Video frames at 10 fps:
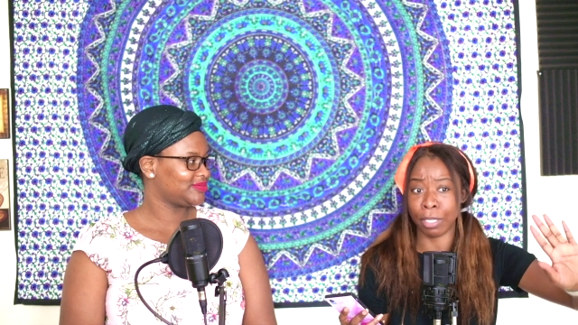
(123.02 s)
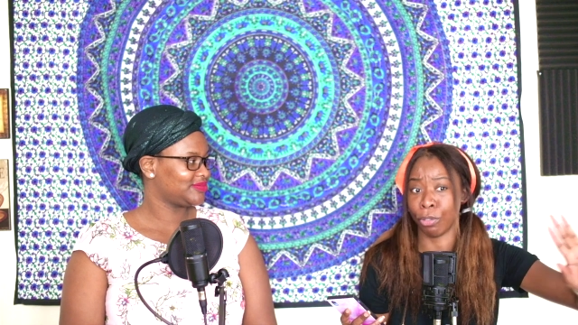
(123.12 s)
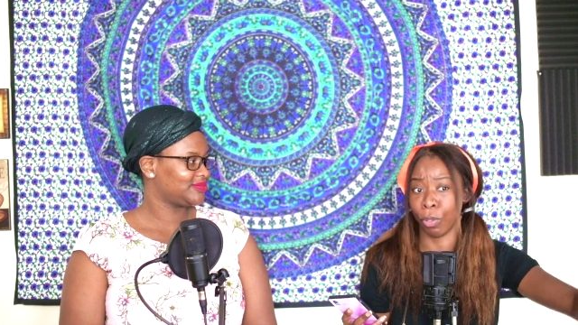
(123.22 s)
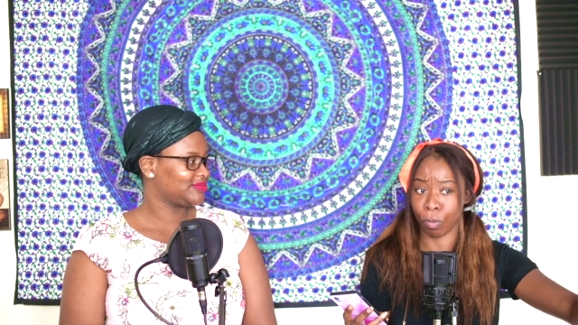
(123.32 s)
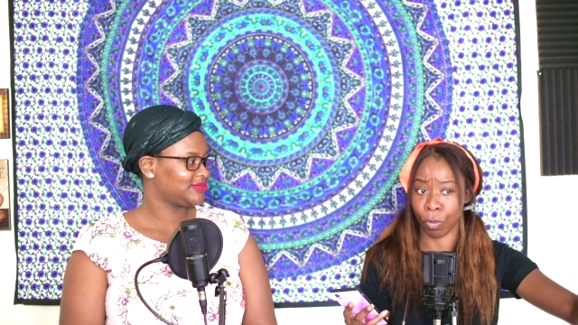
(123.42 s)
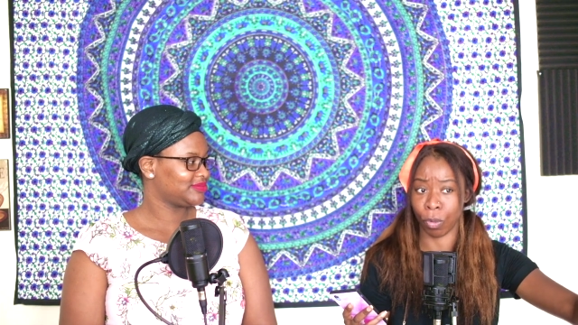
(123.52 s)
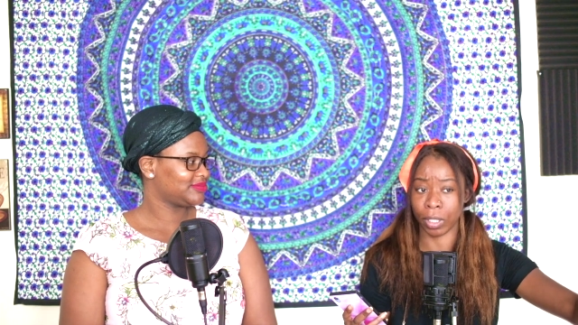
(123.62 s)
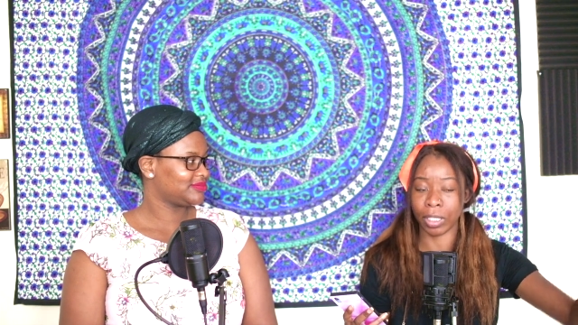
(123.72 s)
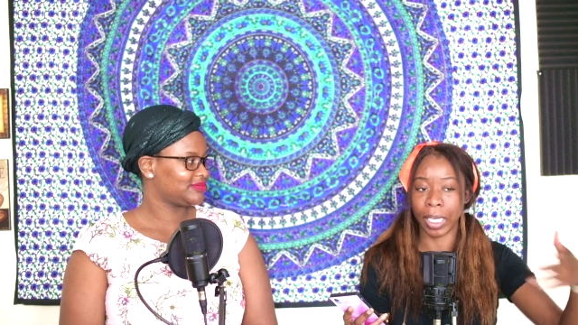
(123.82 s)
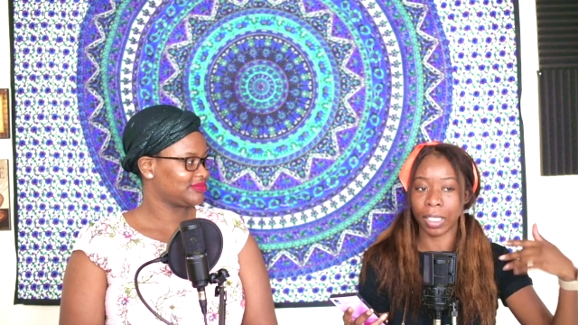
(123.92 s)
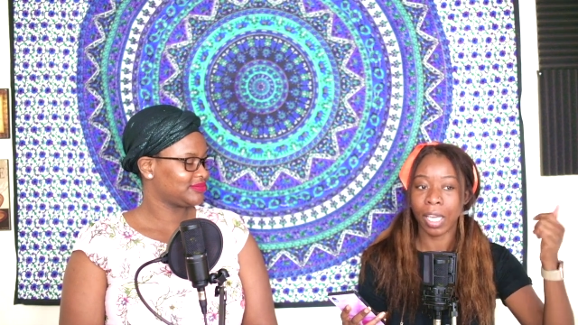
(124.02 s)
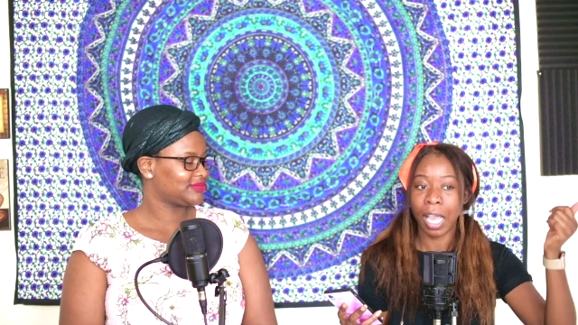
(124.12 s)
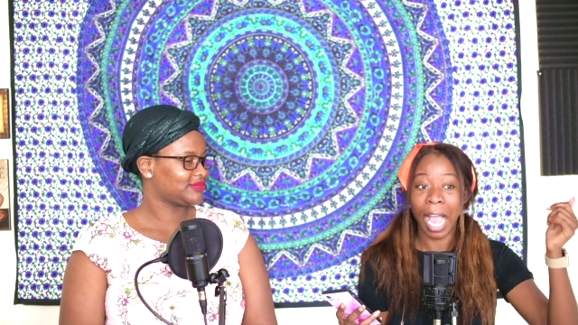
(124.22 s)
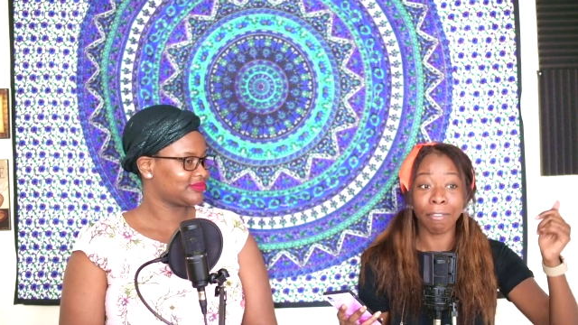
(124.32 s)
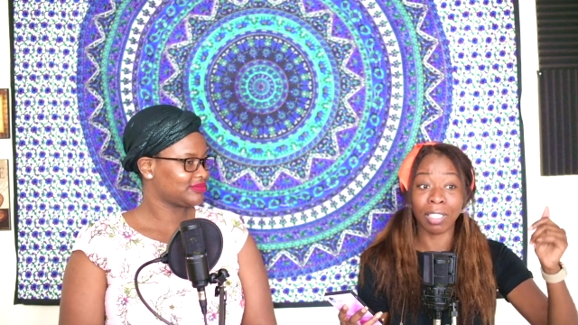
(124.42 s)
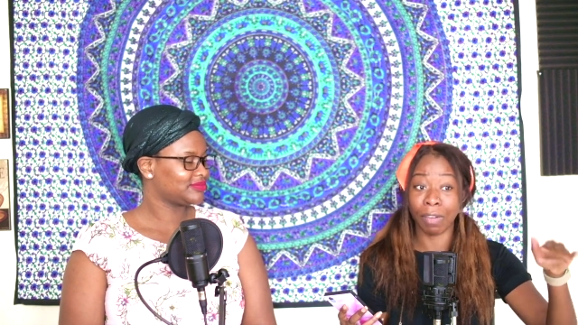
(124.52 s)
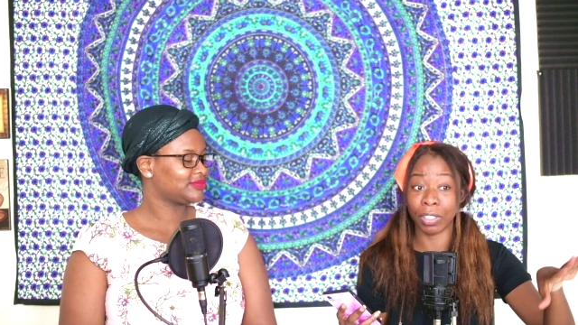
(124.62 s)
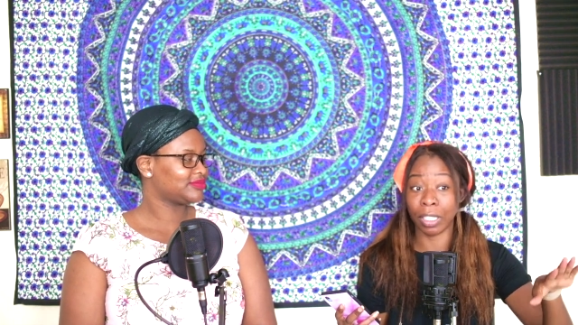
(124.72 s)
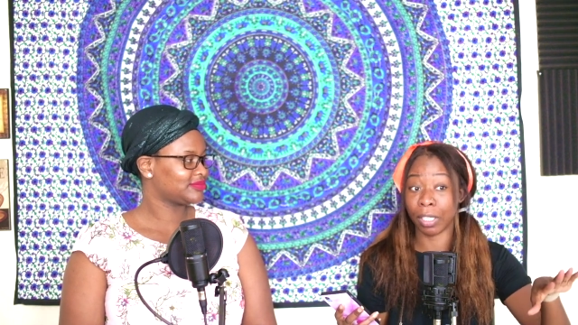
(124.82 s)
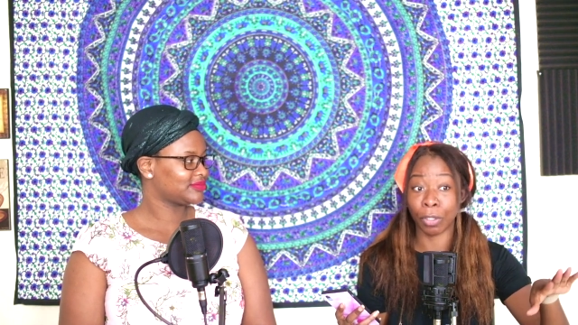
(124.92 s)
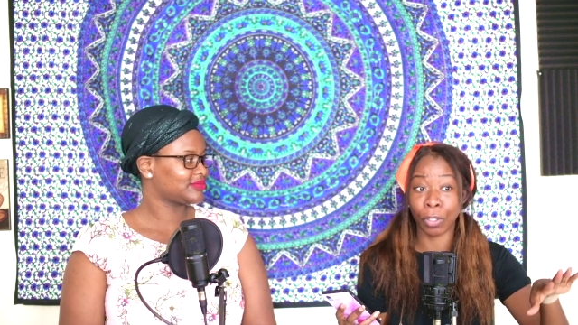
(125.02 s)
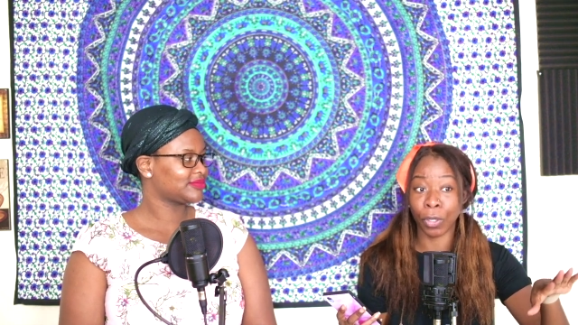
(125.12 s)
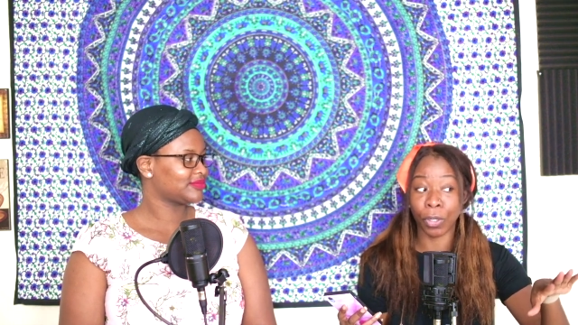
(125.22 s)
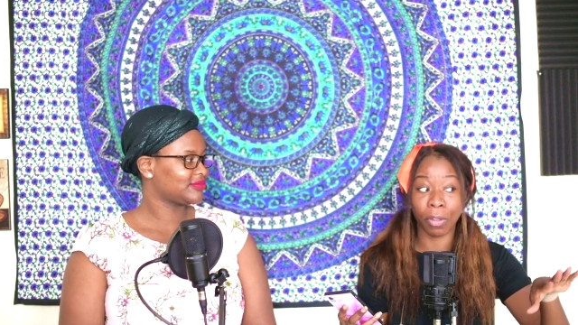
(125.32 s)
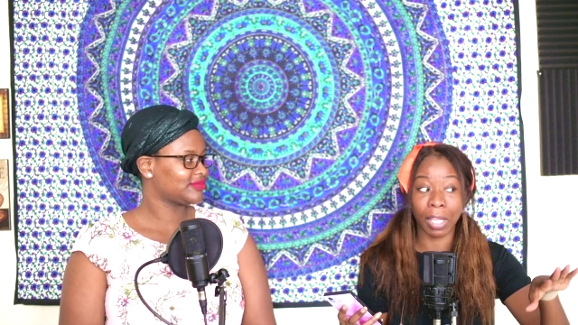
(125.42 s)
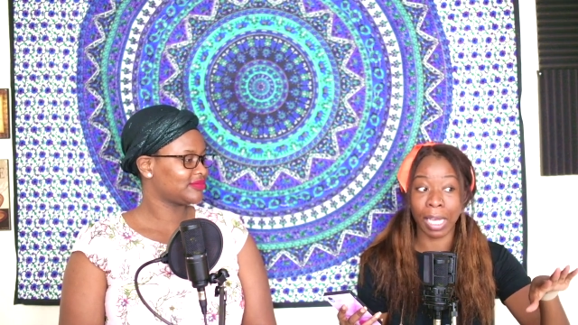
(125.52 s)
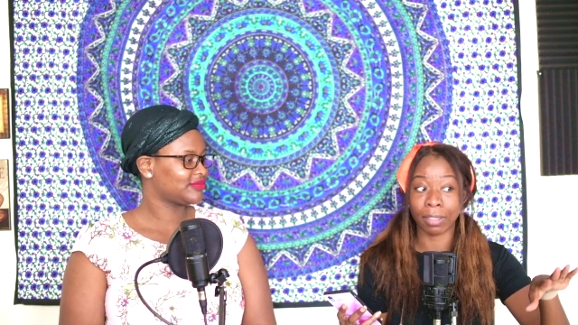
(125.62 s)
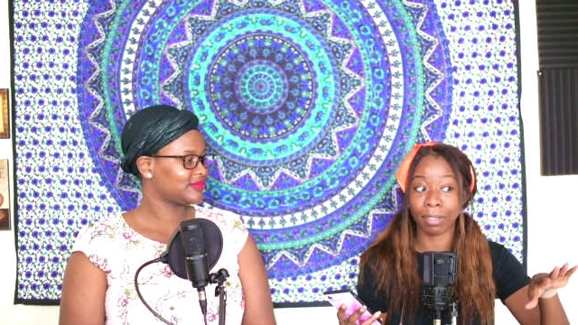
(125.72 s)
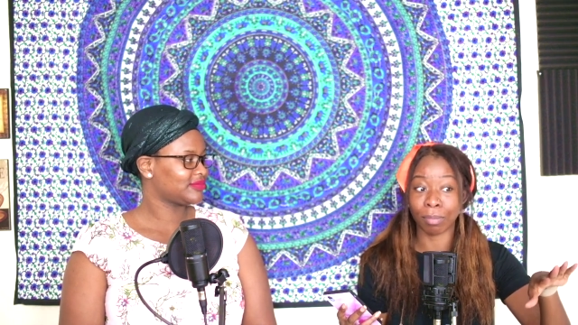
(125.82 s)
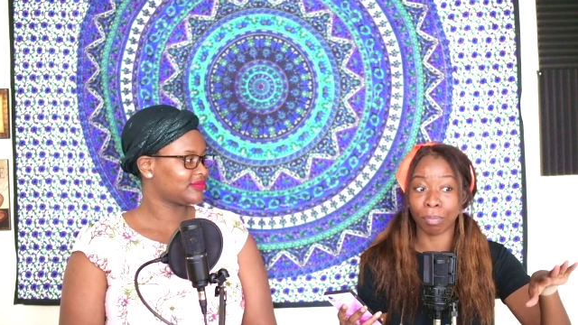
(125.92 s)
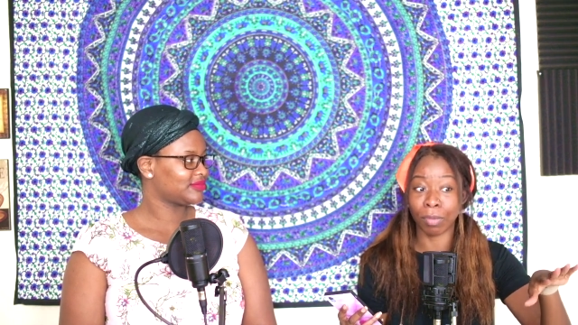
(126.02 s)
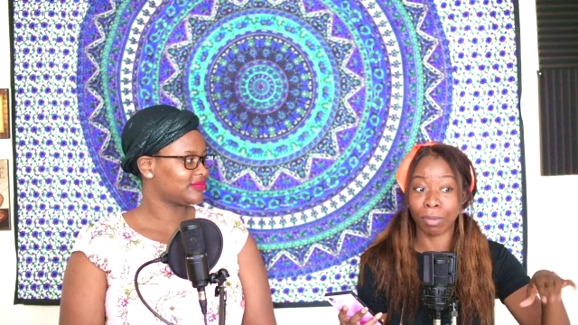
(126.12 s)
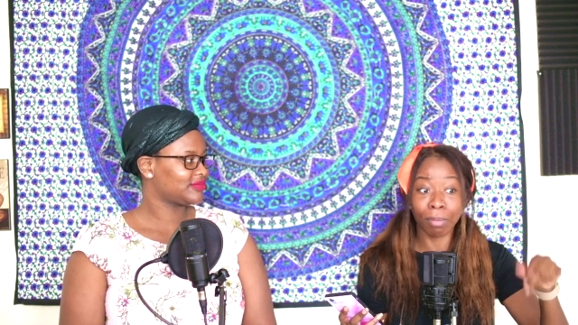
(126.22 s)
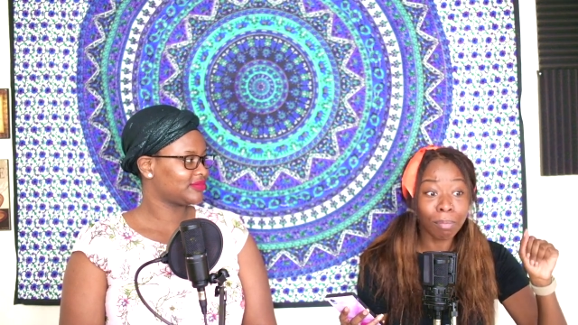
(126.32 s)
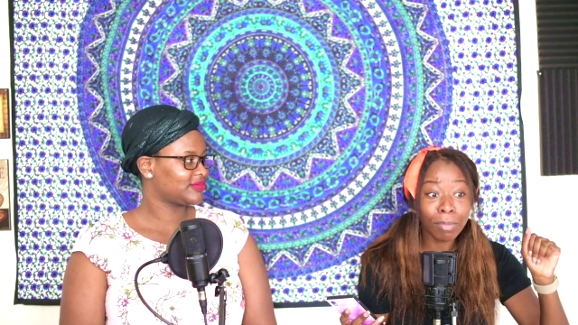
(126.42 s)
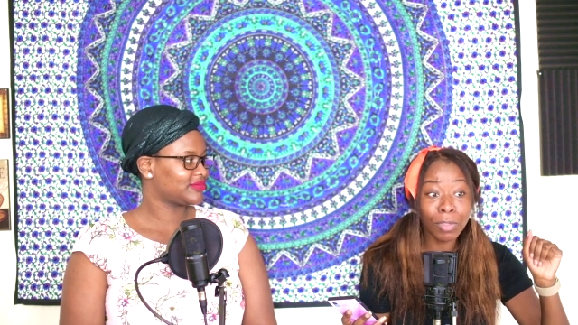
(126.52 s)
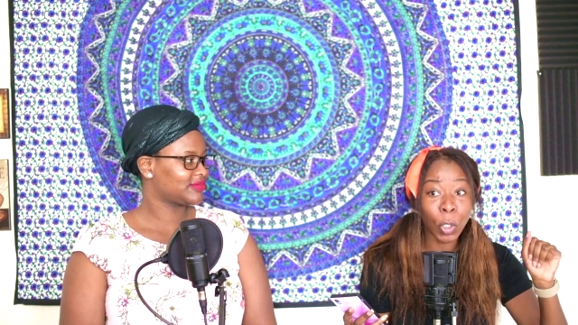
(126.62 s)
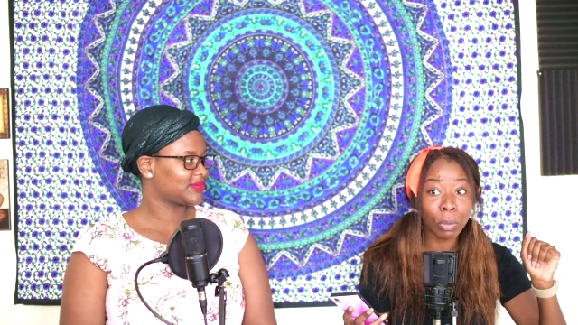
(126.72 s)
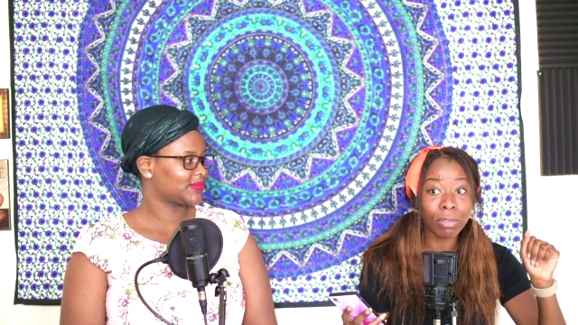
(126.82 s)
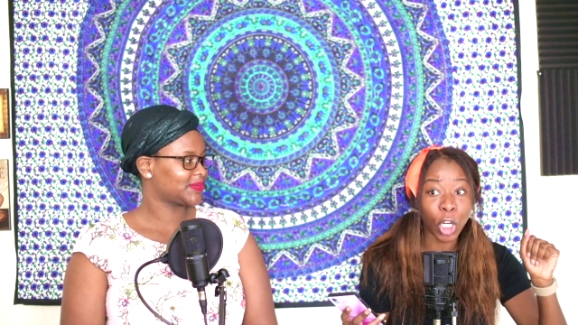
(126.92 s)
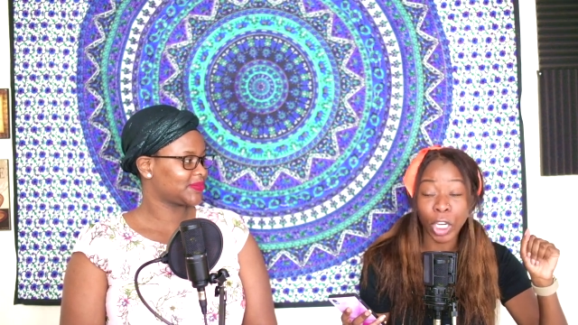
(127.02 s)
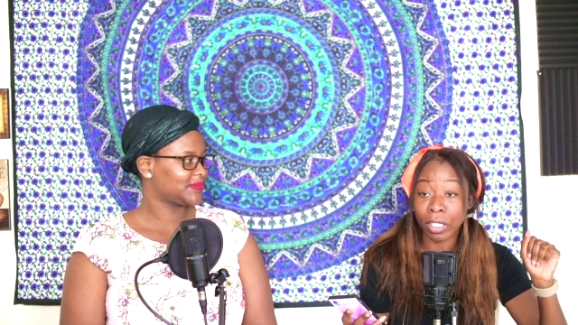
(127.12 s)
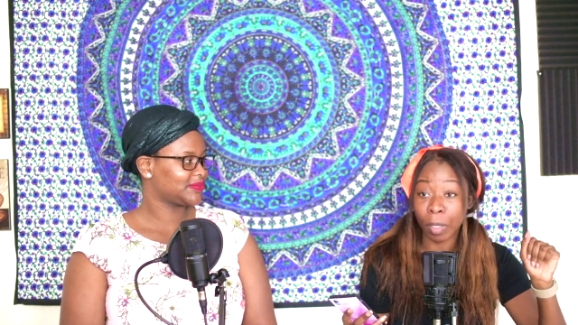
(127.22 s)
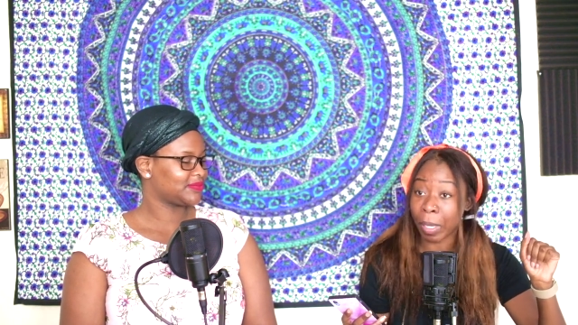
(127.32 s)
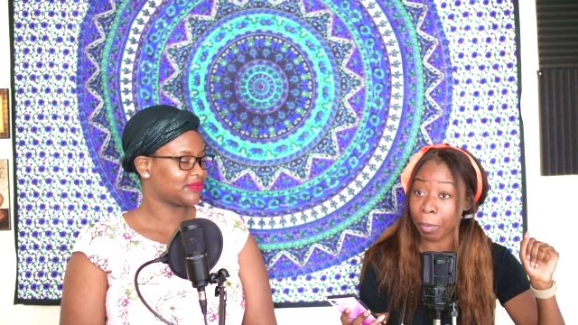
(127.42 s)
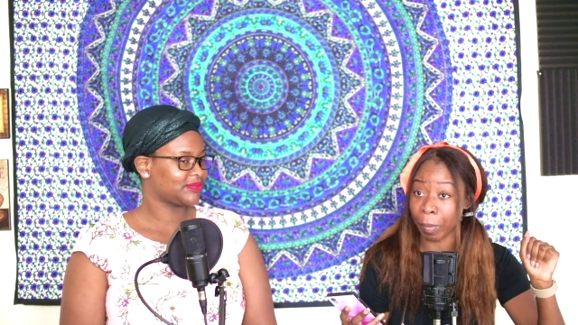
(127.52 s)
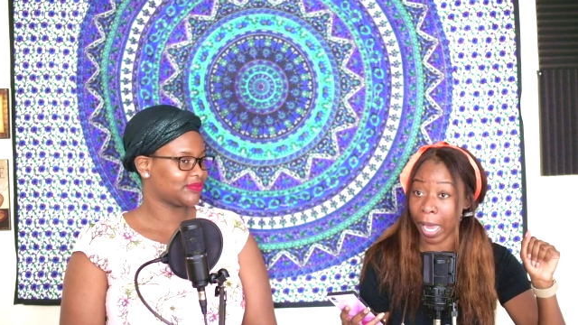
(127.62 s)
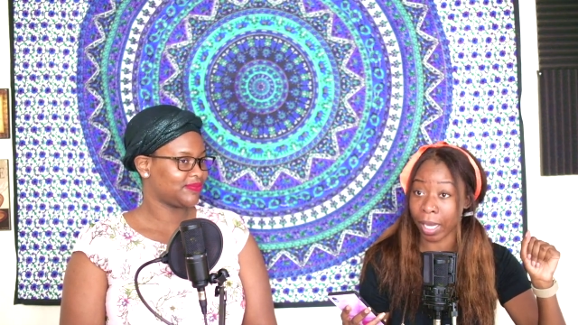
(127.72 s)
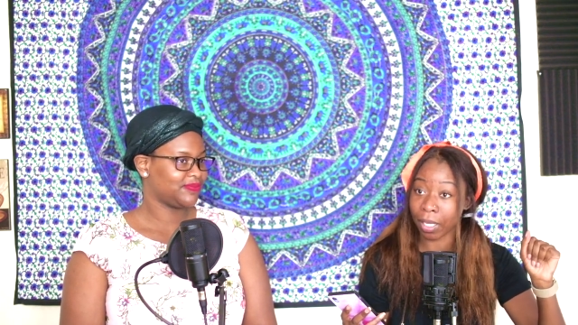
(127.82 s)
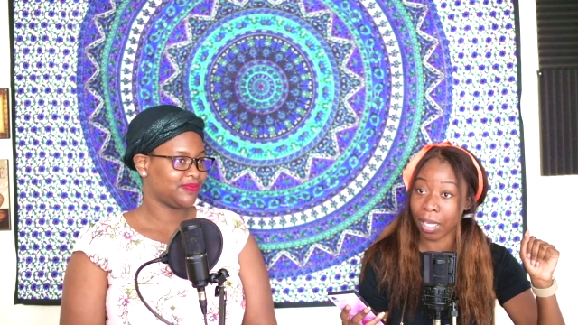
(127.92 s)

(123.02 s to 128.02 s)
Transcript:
Speaker 1: no more? Like, I've never dated a girl that's you know, darker than a paper bag.